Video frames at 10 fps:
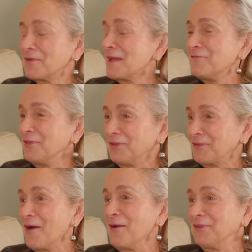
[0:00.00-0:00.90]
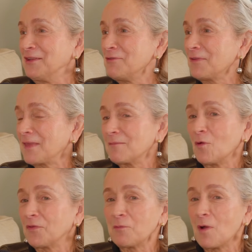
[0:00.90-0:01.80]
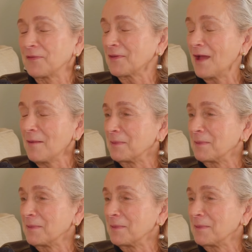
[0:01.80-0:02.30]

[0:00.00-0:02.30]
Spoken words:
of aim for the stars and you just think, what's the worst that can happen?